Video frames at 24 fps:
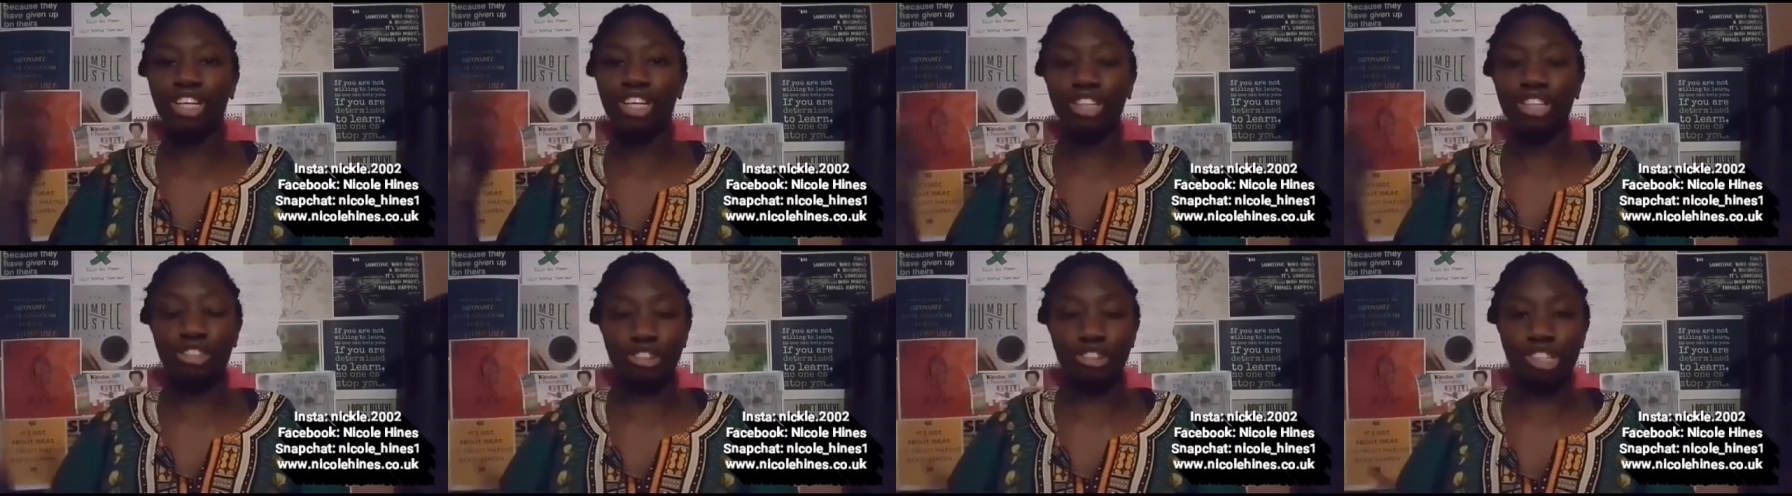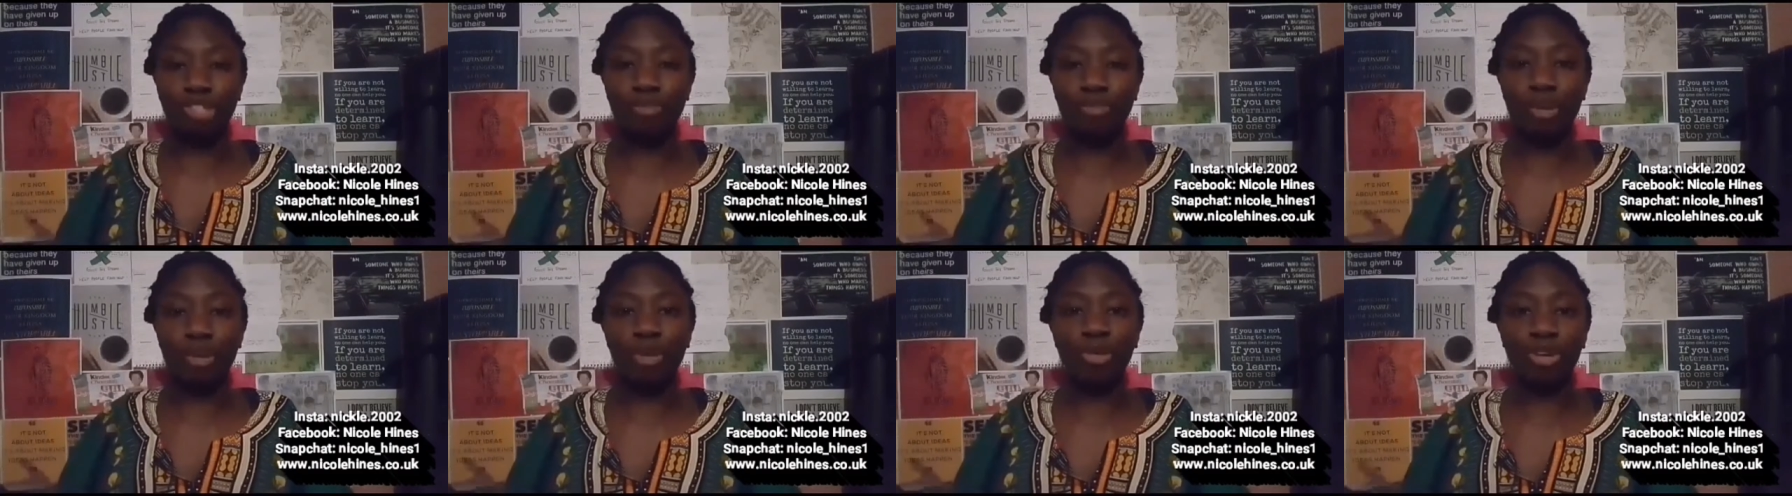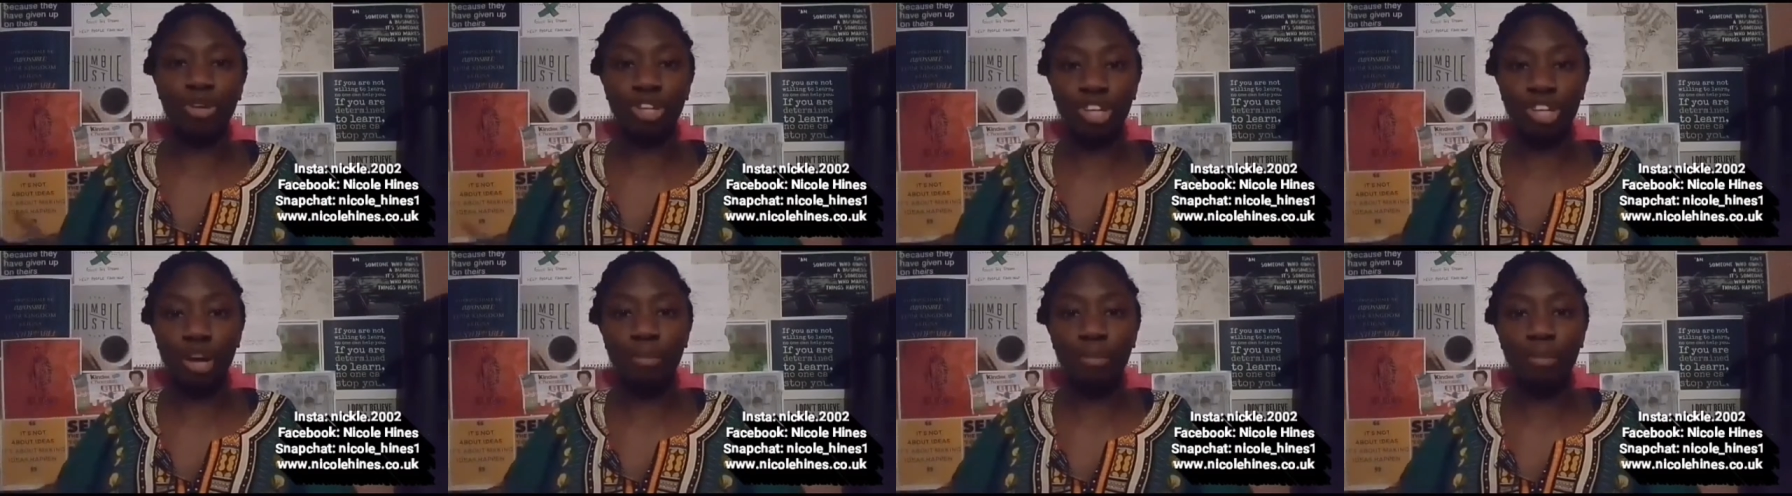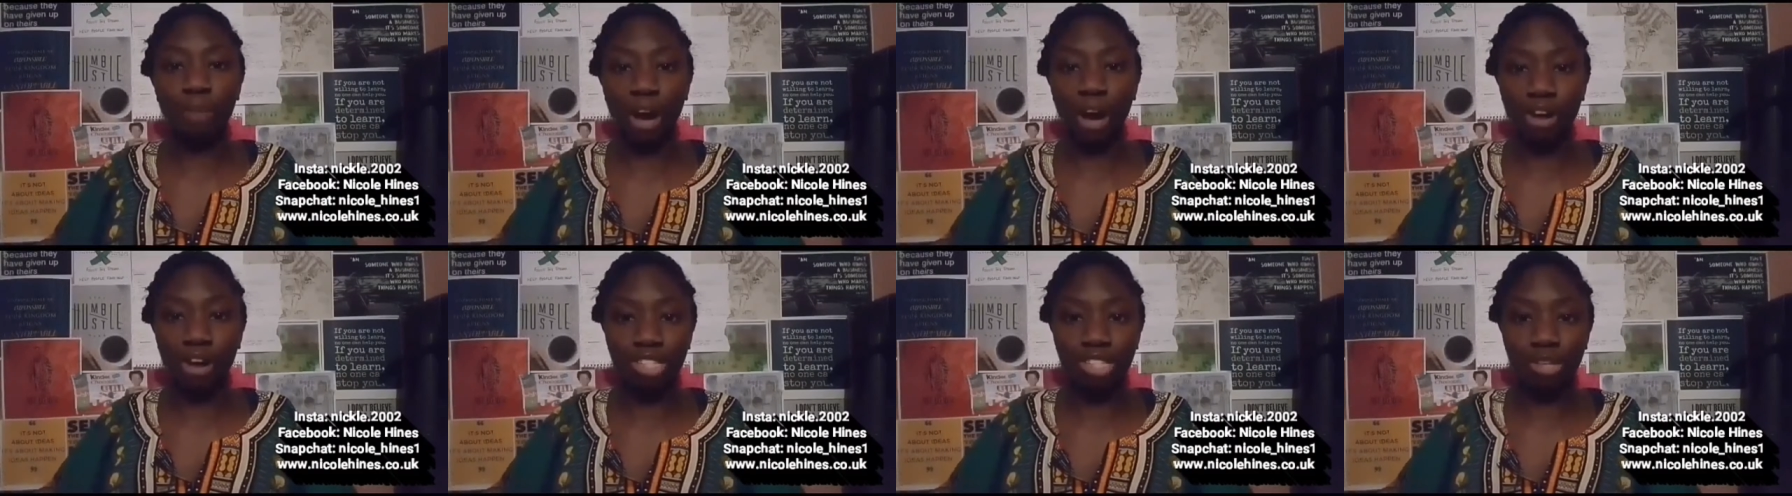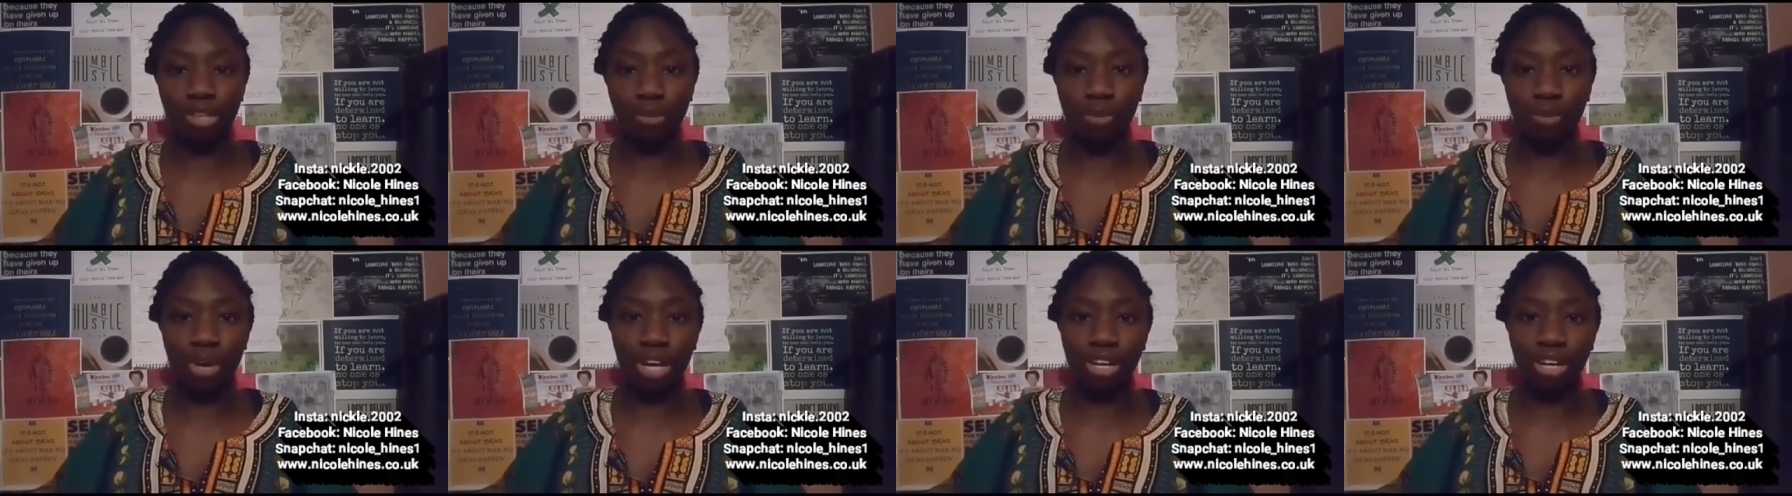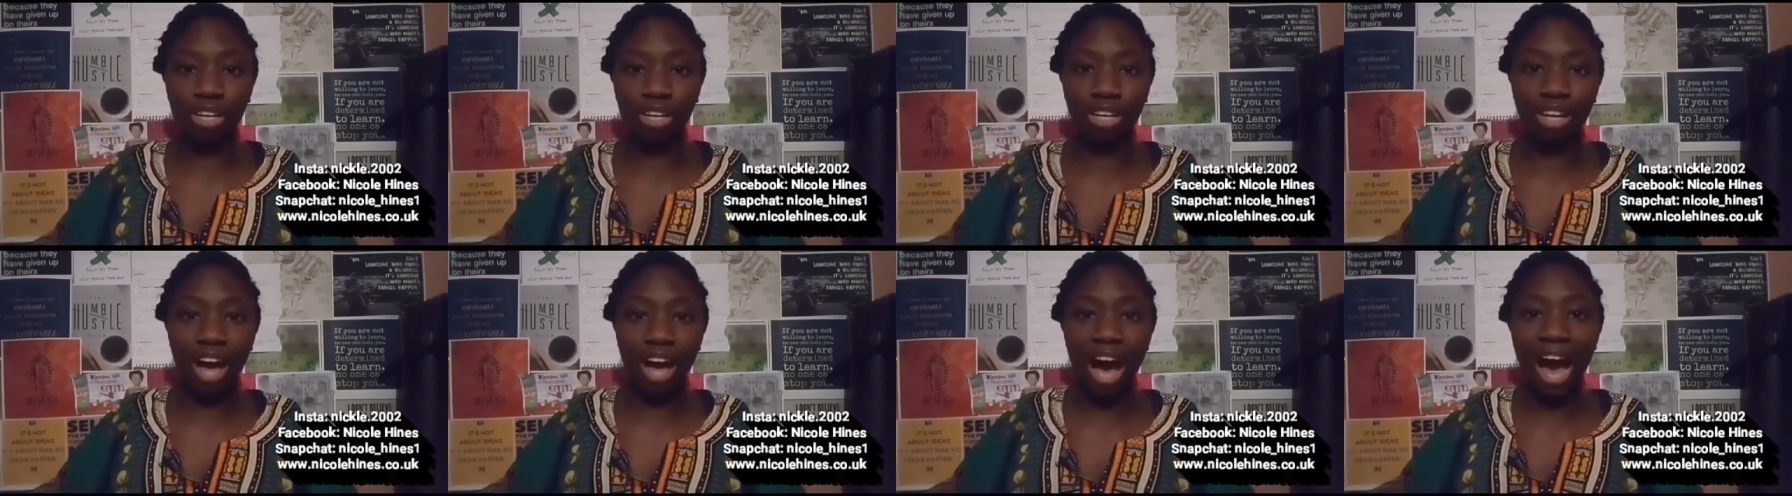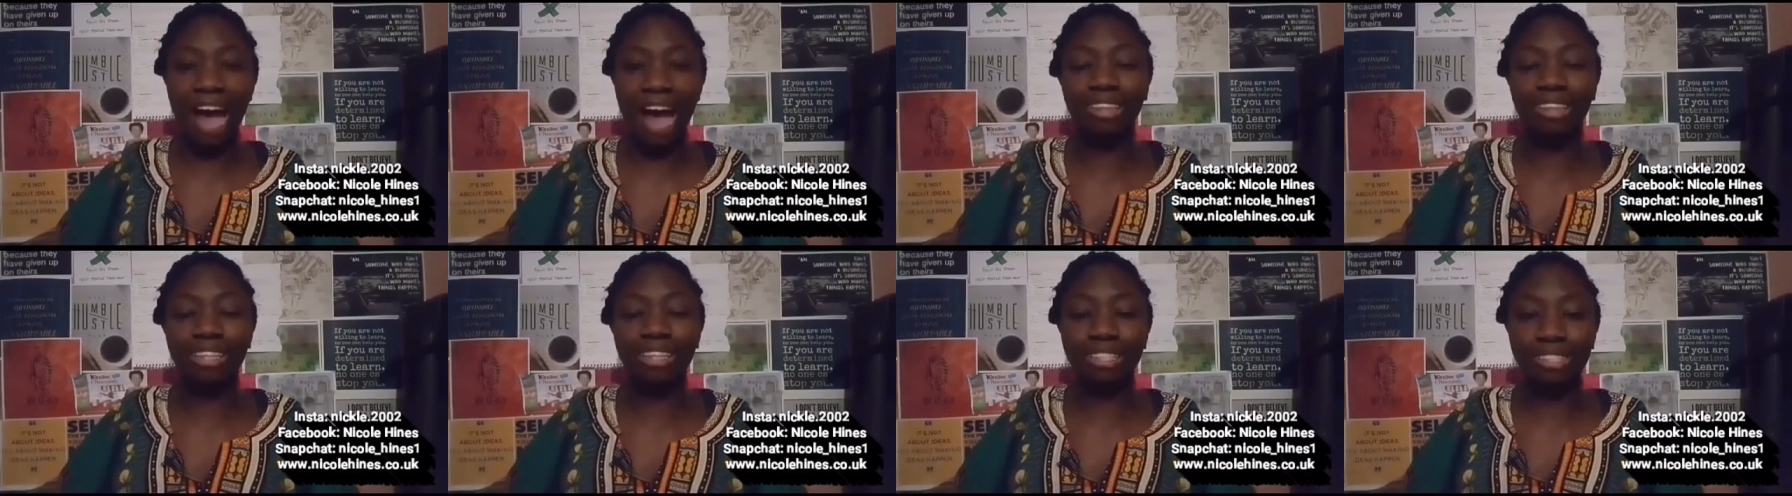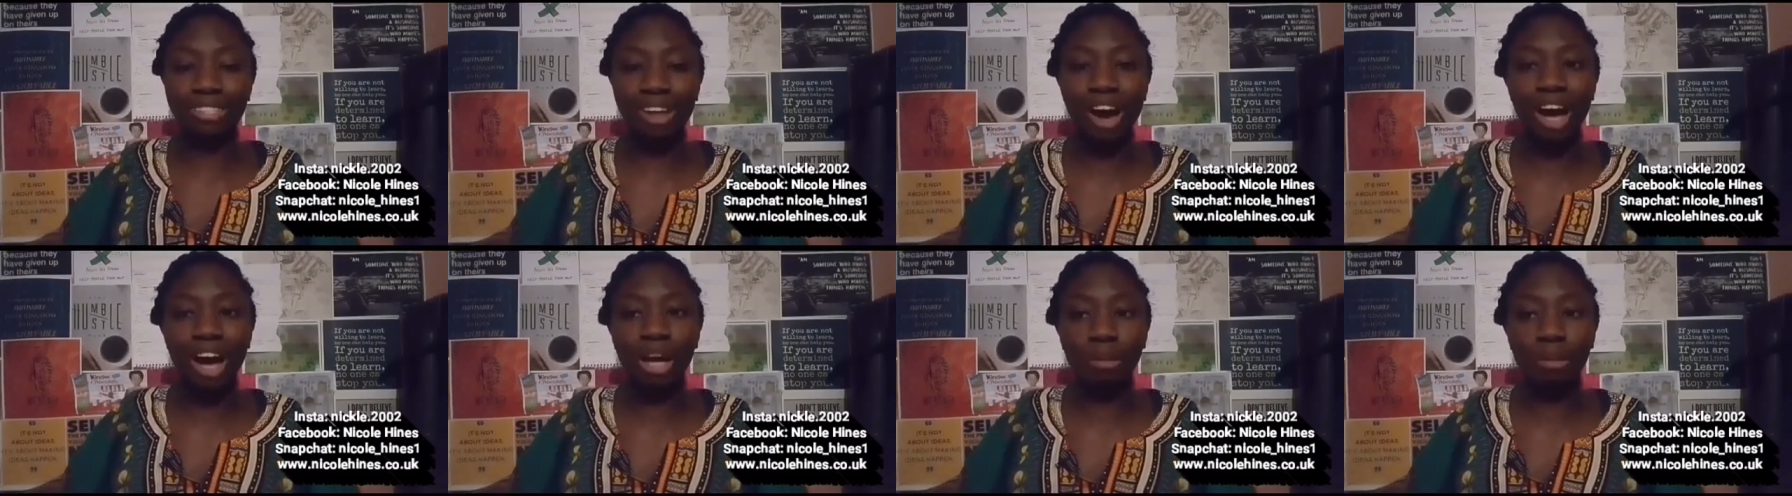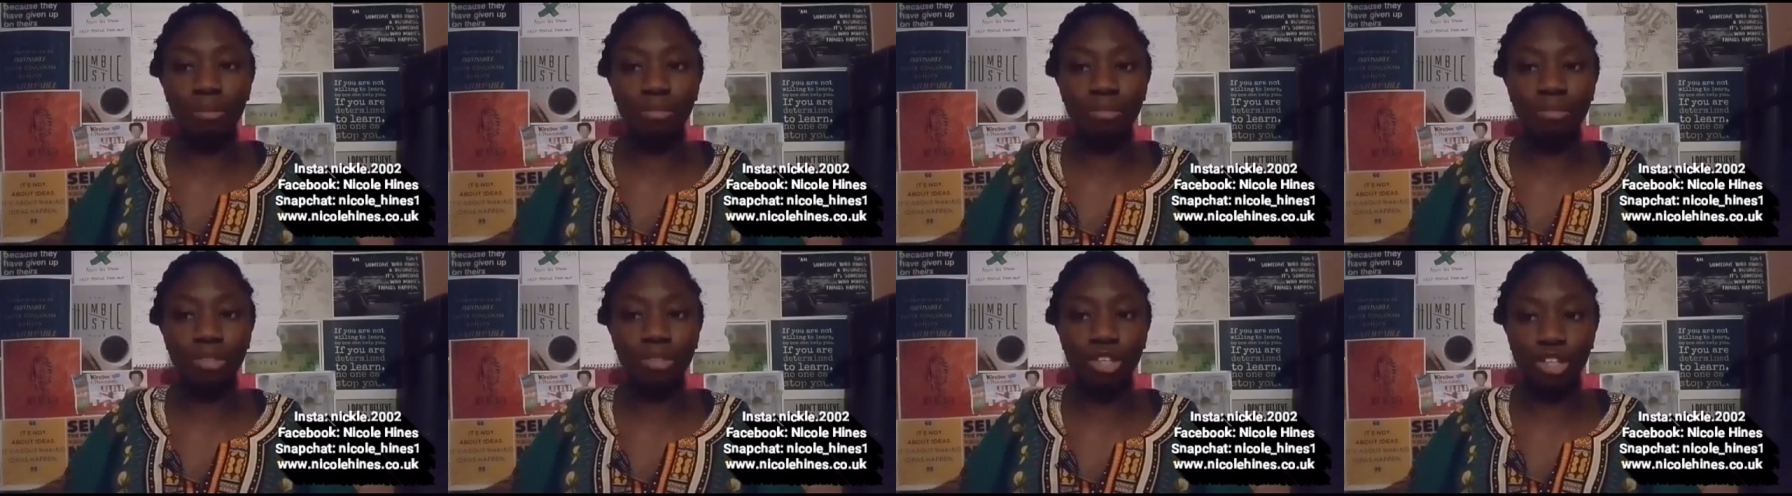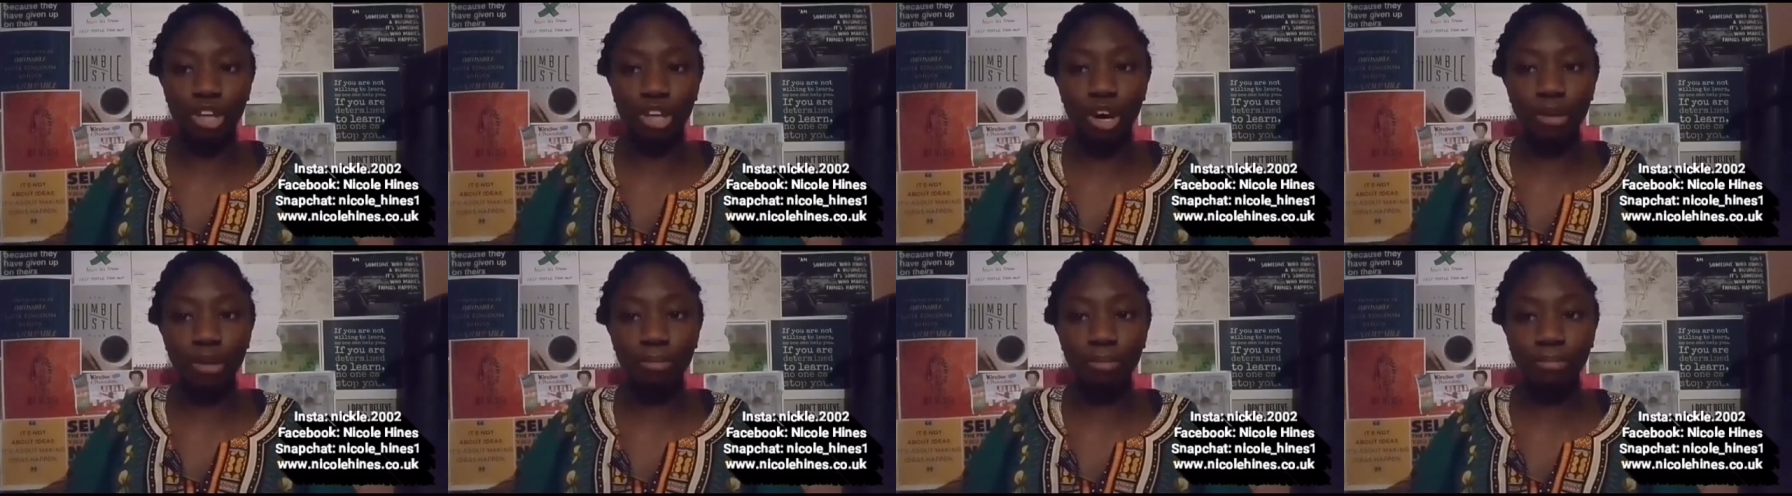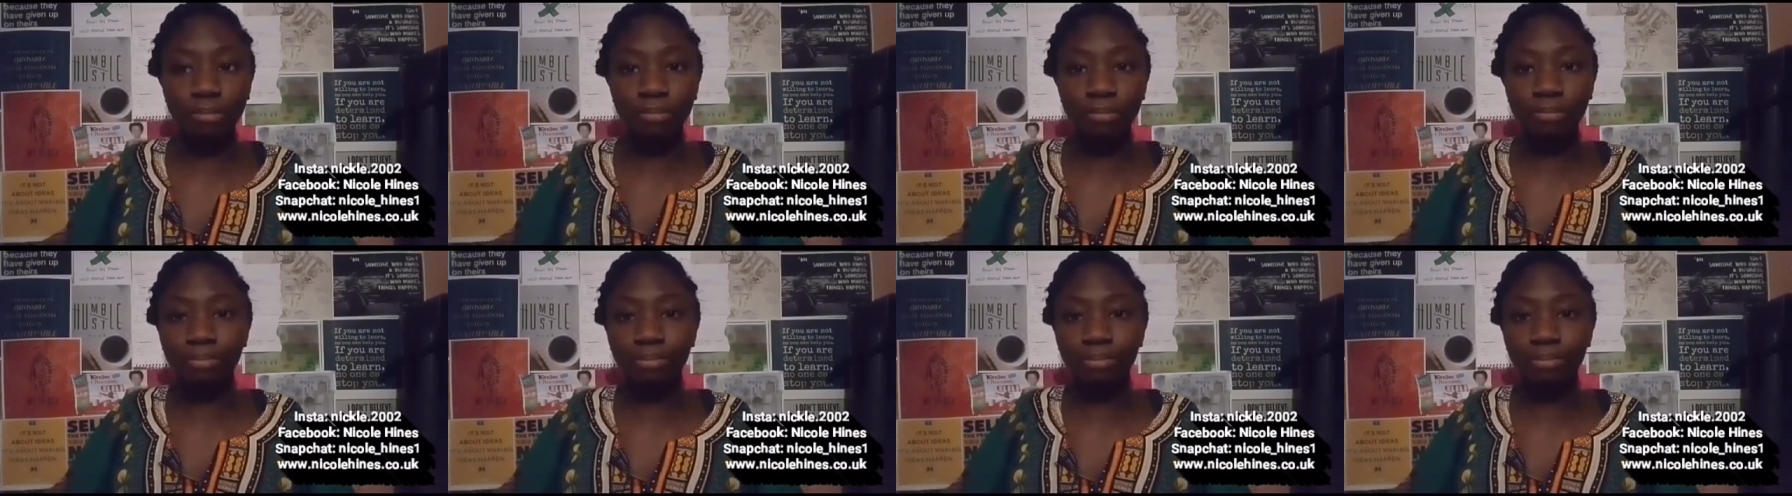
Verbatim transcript: you know, spoken up about it when I had the time, you know?